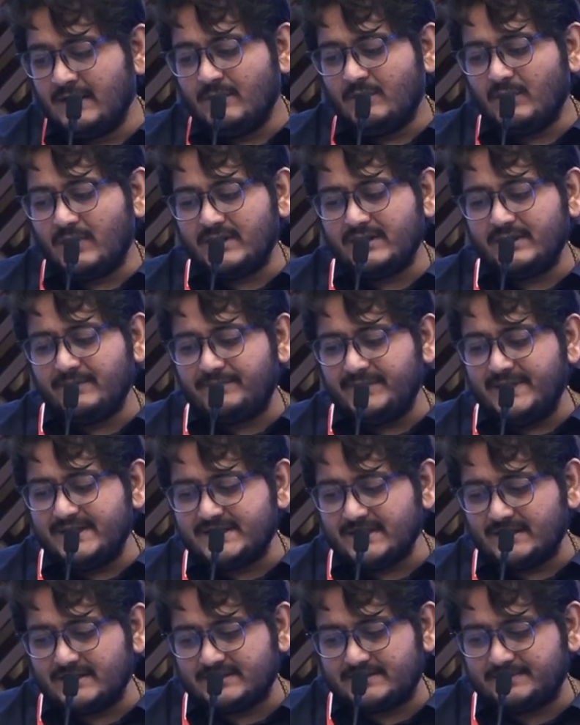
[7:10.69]
What are the
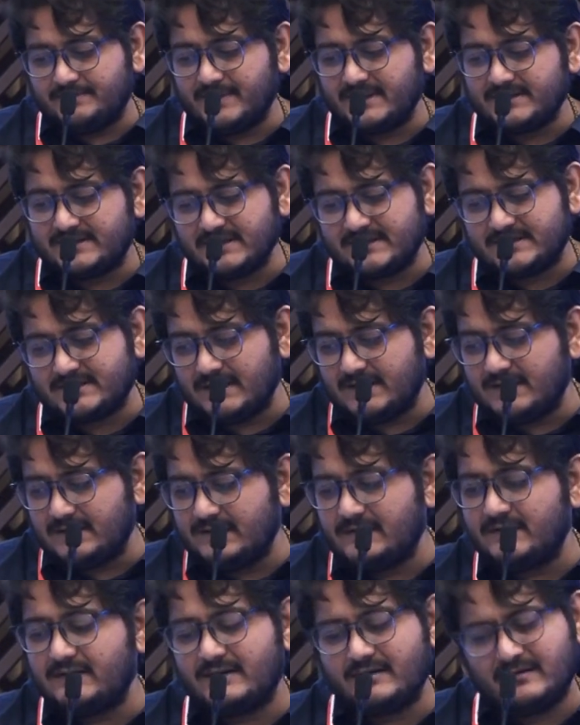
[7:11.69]
features?
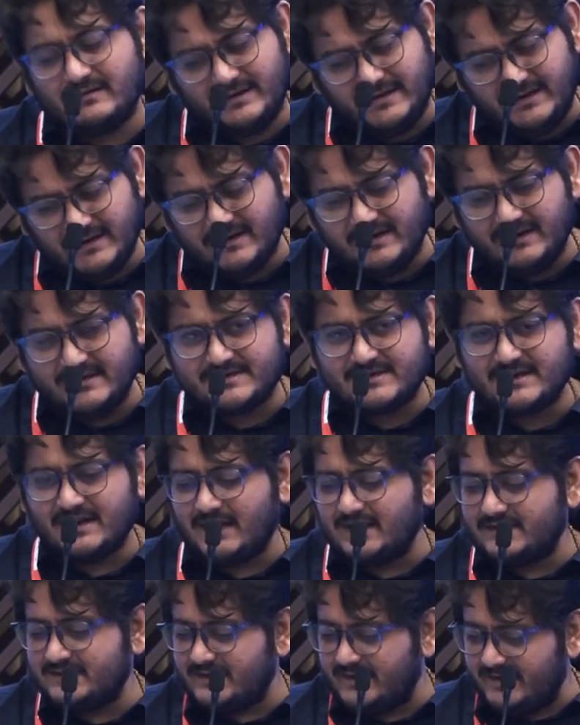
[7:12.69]
Persistent ear
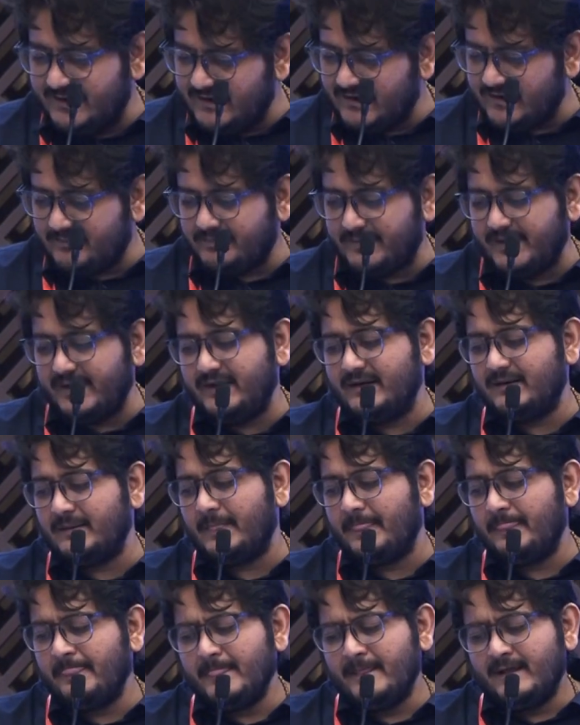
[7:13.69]
discharge, ear
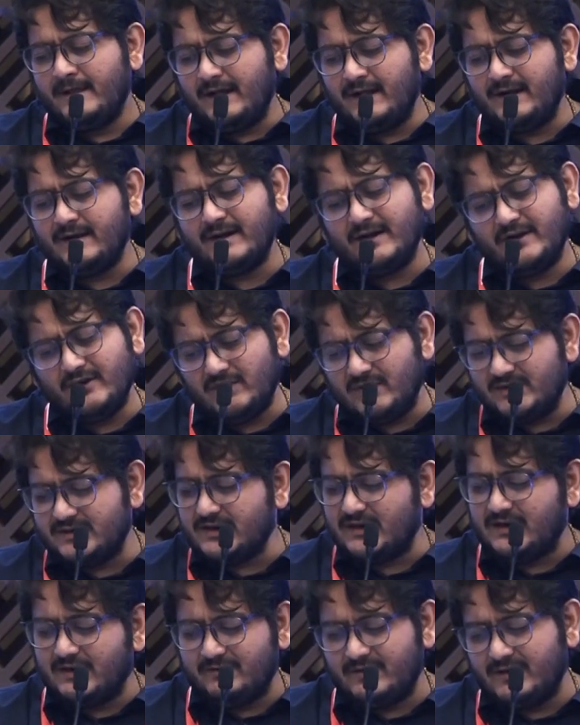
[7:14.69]
pain, and
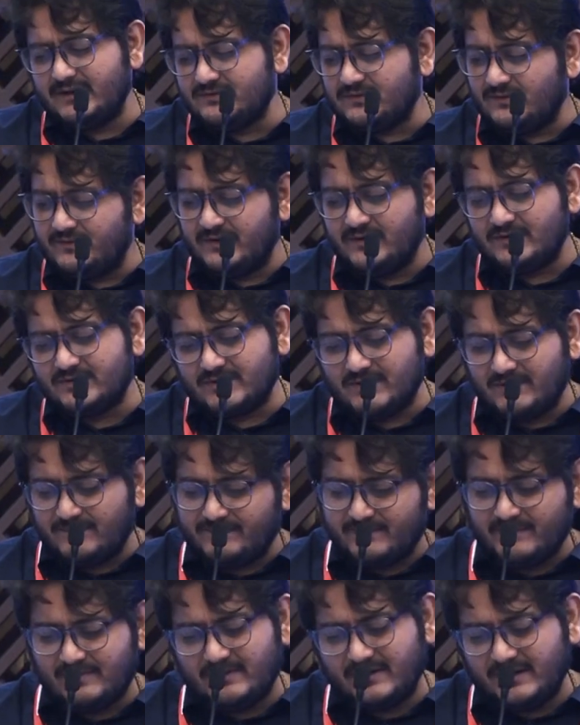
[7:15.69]
radiological evidence of erosion
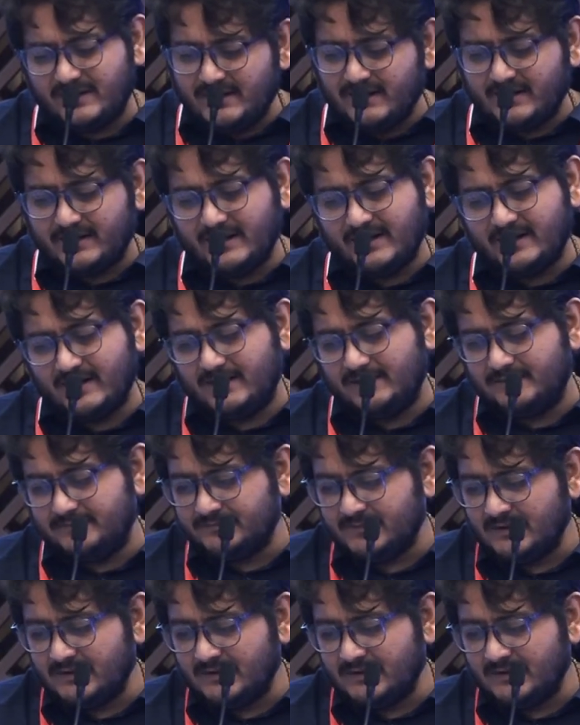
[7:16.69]
of ear canal.